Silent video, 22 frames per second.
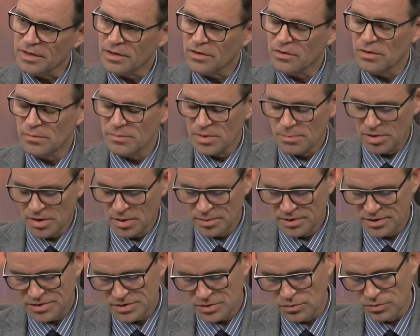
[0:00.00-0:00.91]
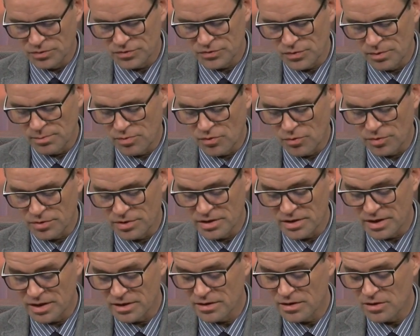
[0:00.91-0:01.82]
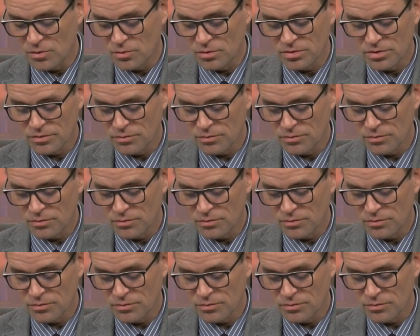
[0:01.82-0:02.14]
Columbia Public Schools reported that there were